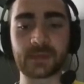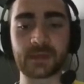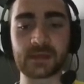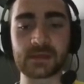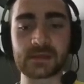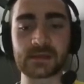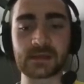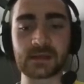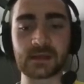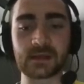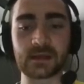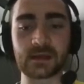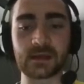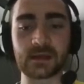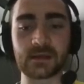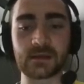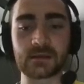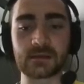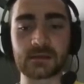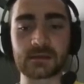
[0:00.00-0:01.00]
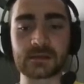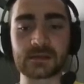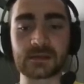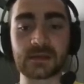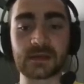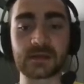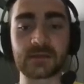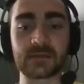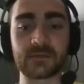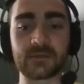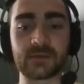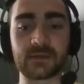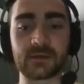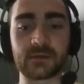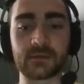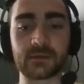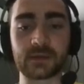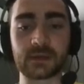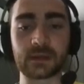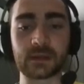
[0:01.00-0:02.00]
as a slot
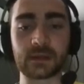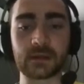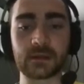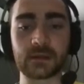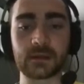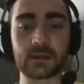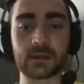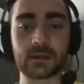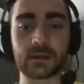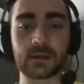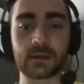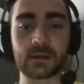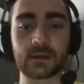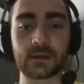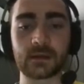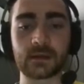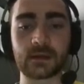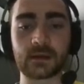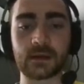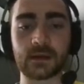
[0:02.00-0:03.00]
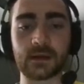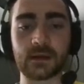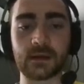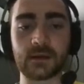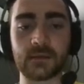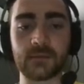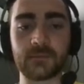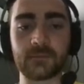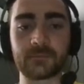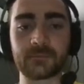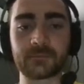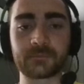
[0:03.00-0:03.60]
defender, really, um,